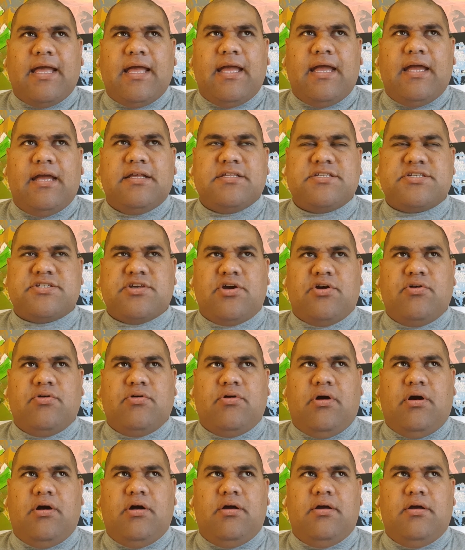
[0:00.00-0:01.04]
And
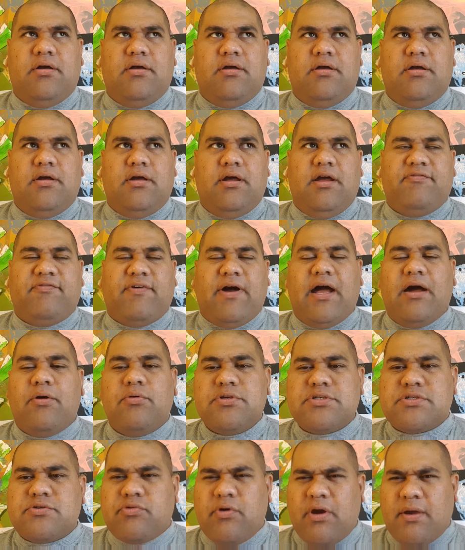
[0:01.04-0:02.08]
so, if I
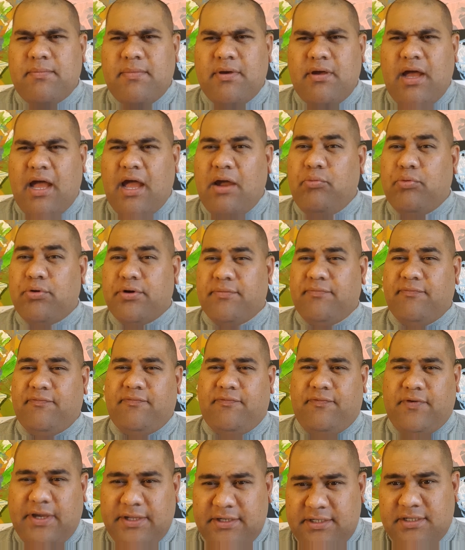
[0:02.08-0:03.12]
was Grammar, I would
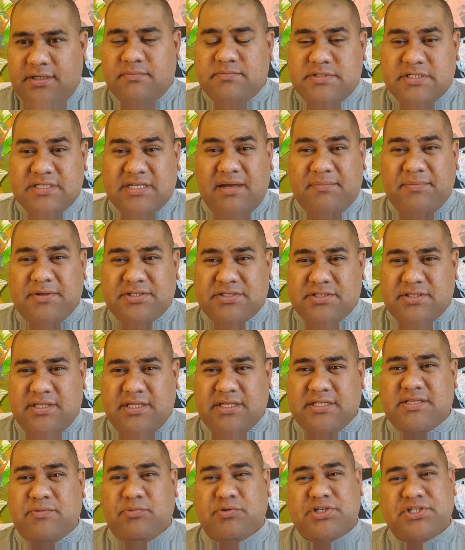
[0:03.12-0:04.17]
invite him to come into
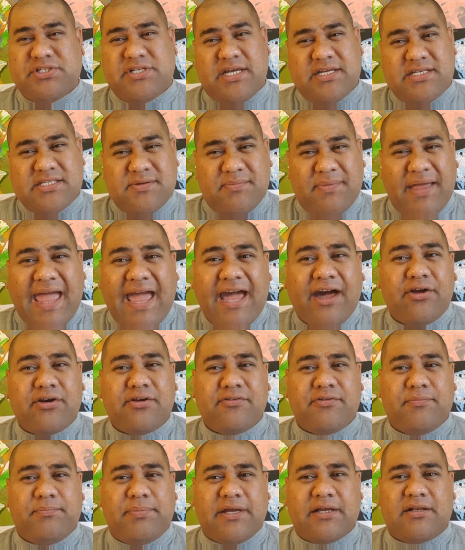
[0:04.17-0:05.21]
there, which takes him out
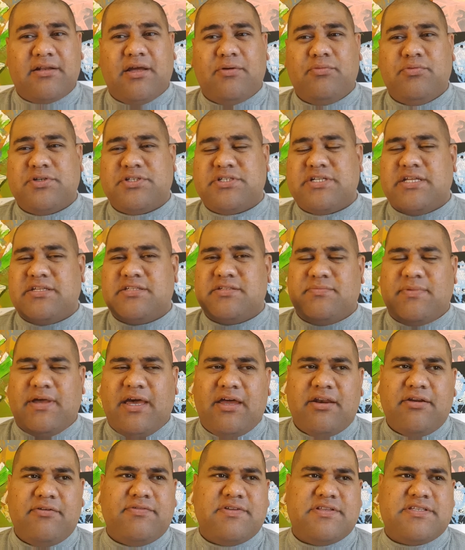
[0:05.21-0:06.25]
of the backline, which takes him
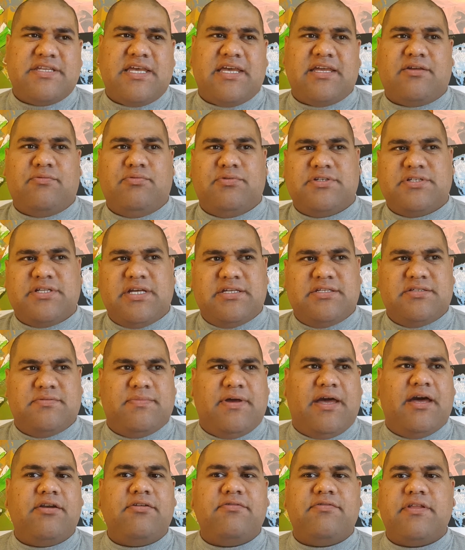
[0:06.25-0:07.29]
out of attack, which takes him
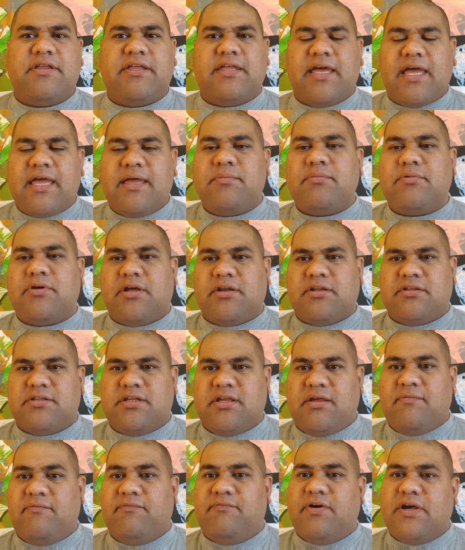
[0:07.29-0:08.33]
out of the game kind of thing,
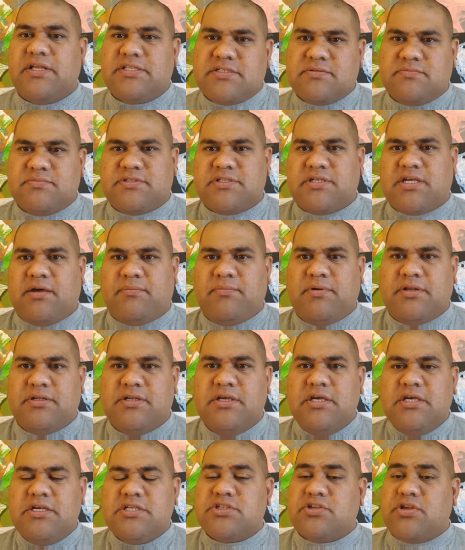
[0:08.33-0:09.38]
invites him to come in,
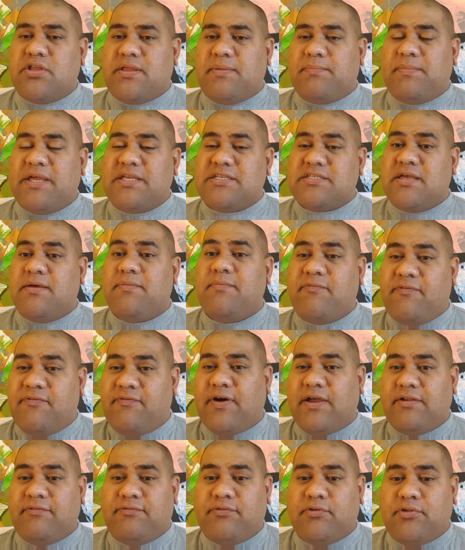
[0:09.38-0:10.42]
so that makes him
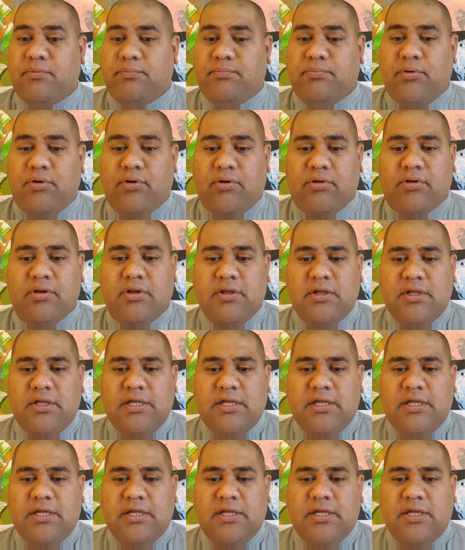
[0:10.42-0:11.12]
fight for the ball.